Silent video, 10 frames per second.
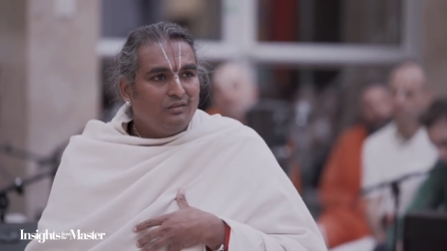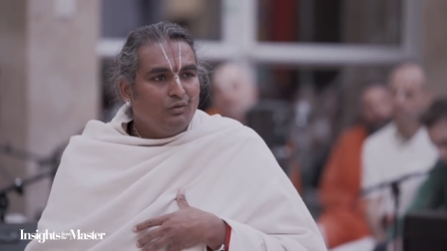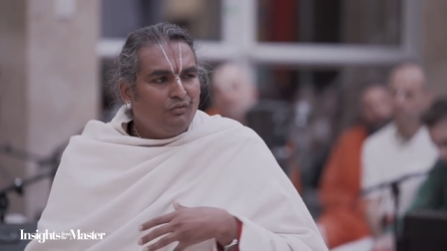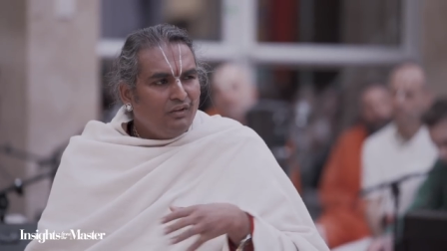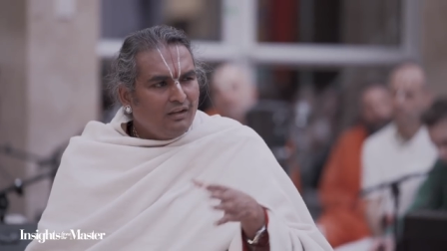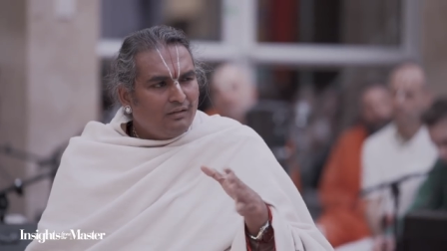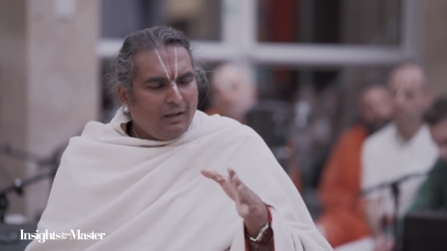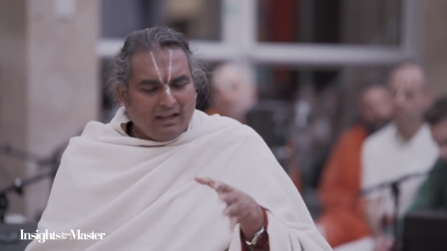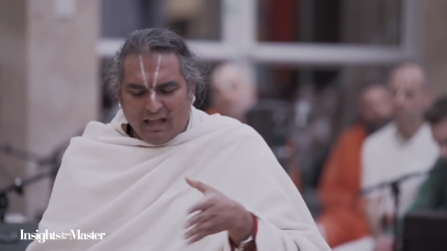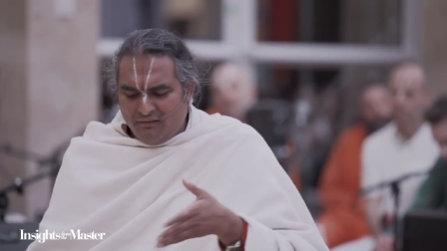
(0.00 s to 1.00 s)
You
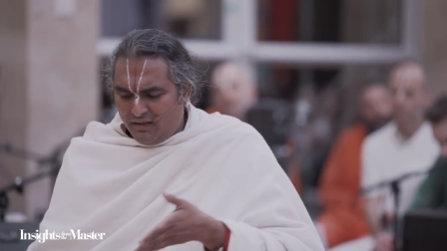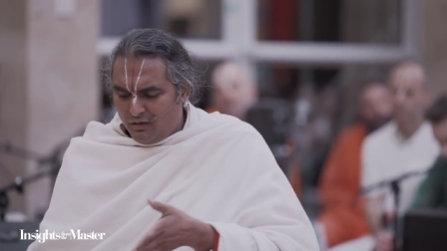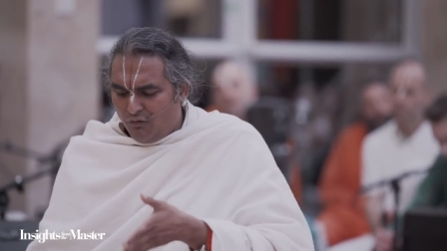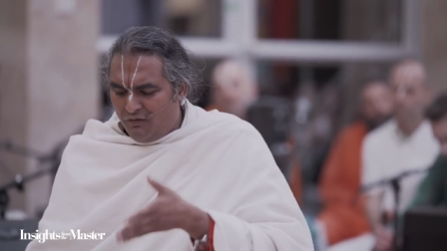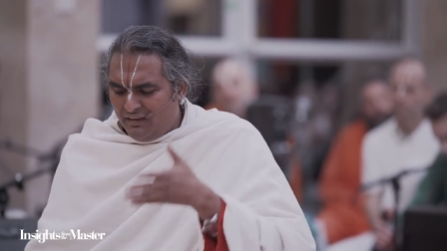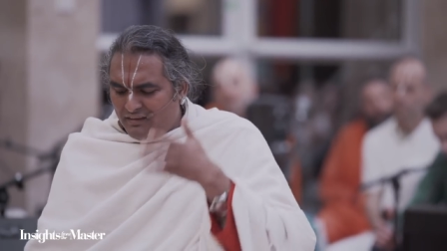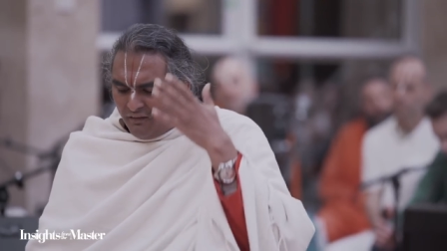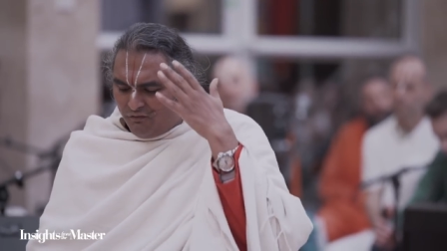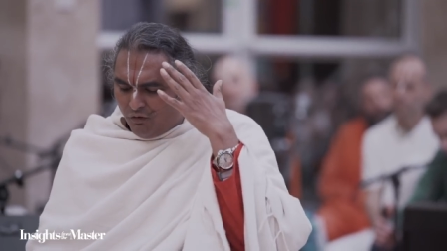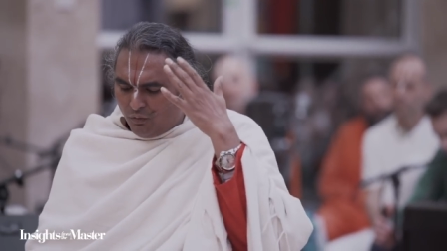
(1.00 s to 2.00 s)
think by having
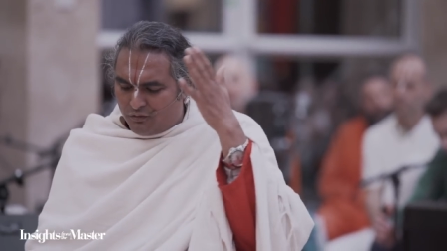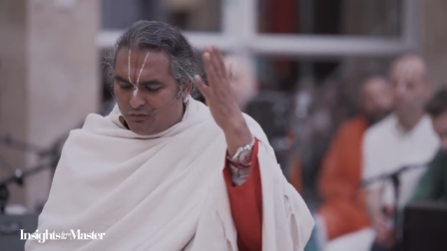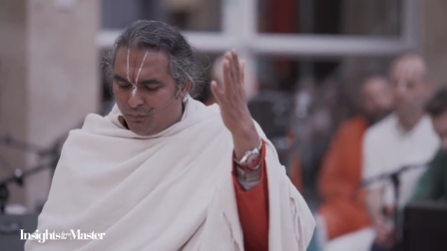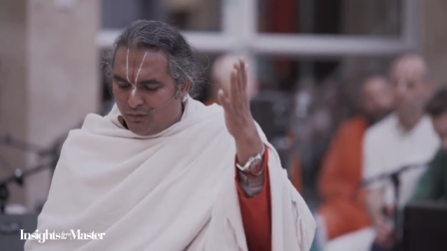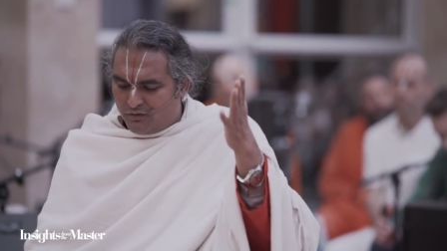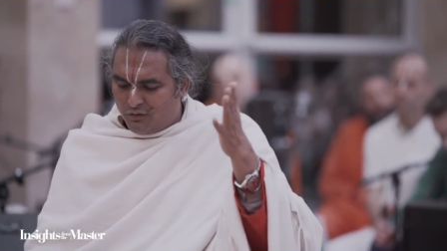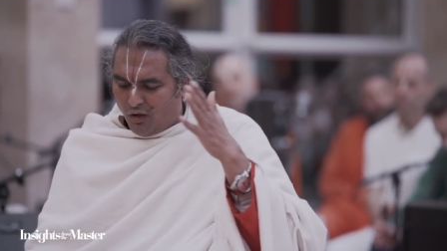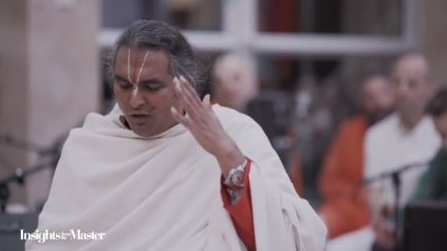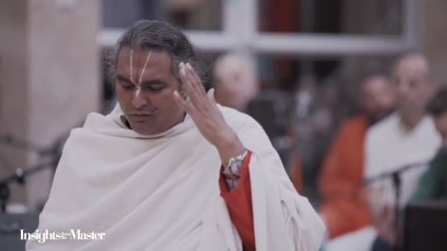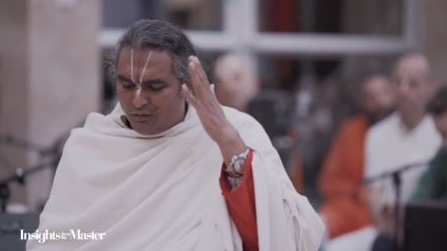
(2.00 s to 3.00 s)
offensive thoughts towards
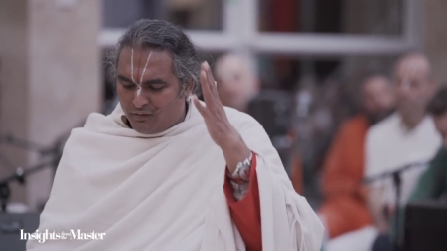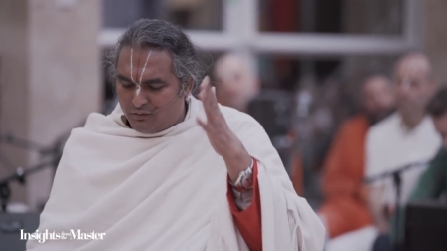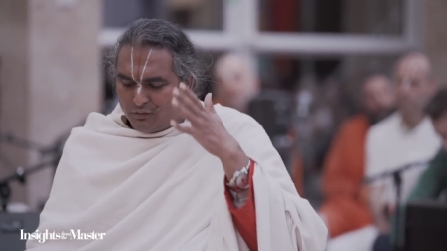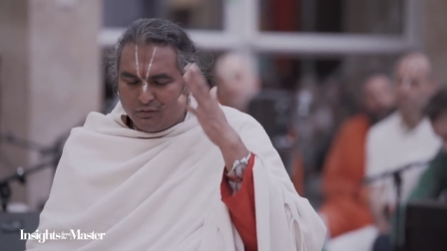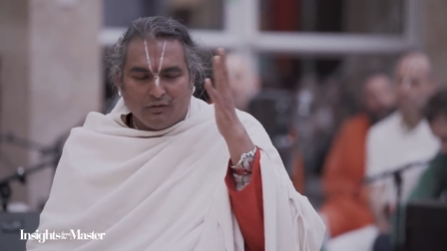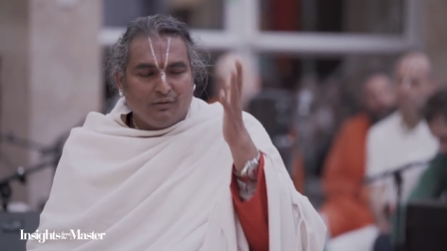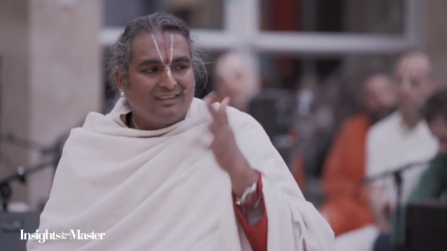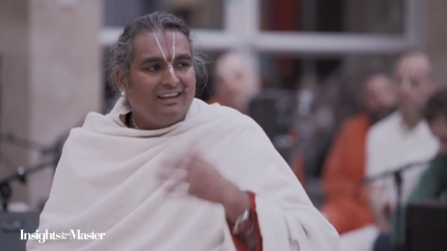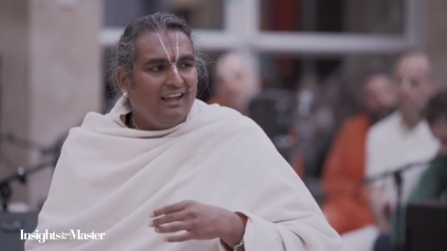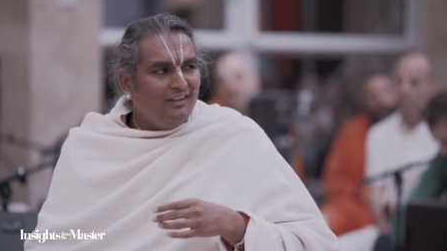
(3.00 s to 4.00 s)
God, towards Guru,
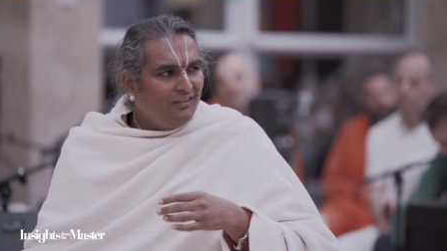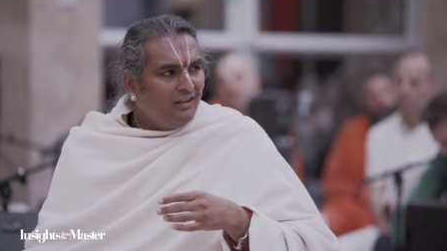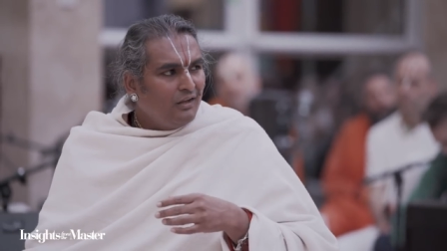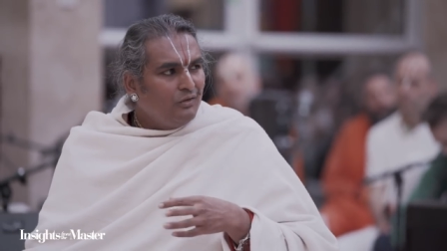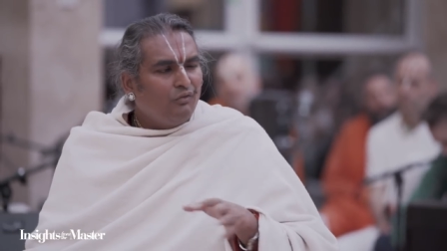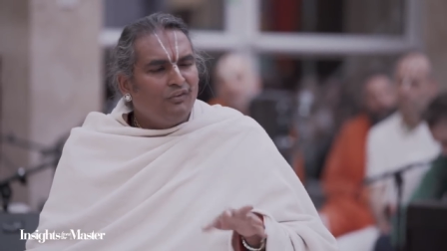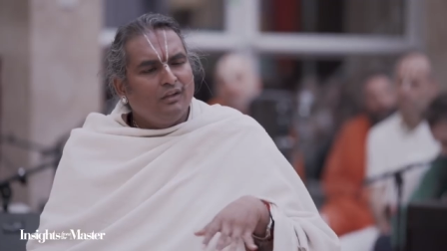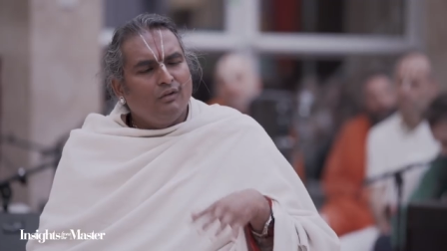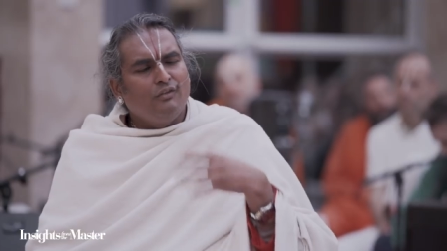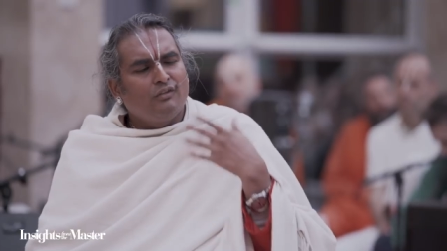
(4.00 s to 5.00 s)
towards life, you
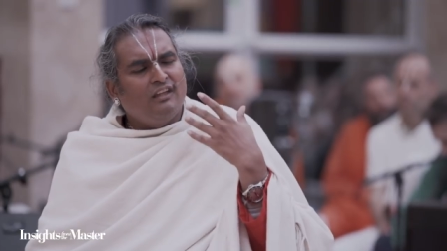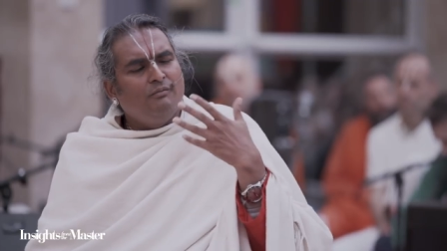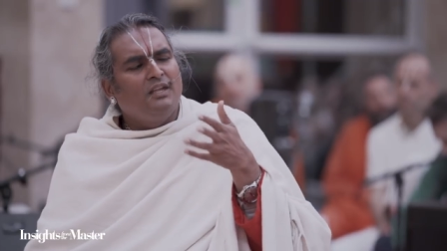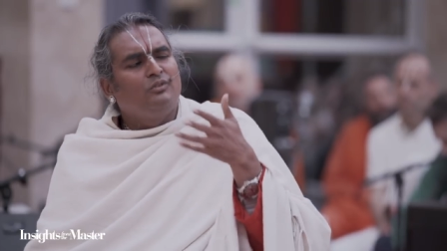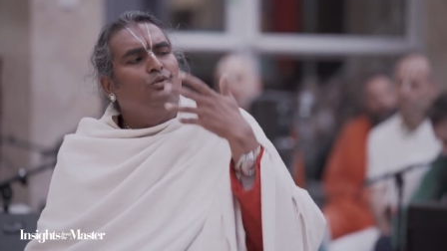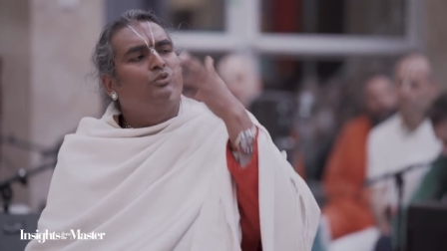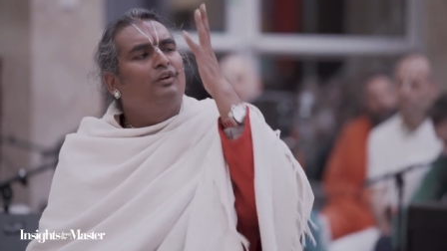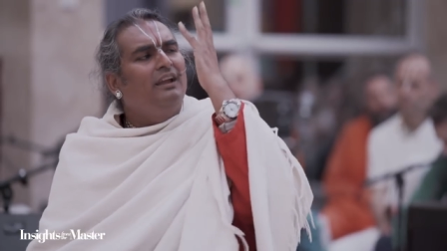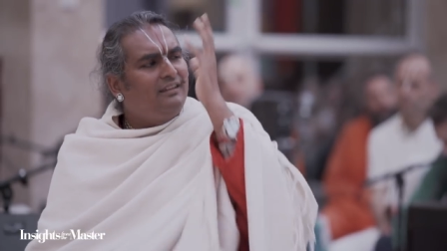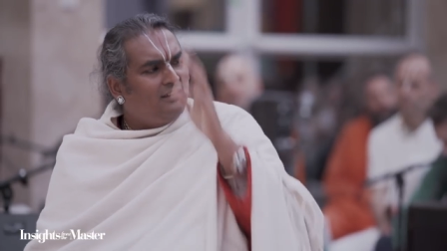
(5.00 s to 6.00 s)
think of yourself being too
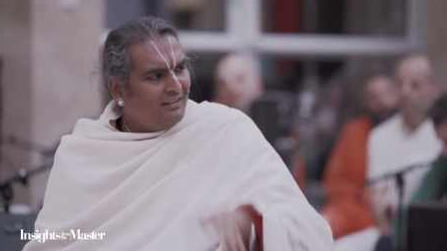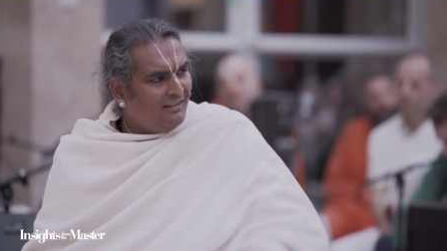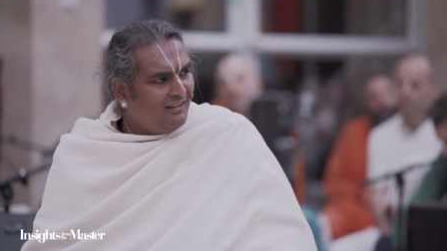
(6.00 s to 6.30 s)
great.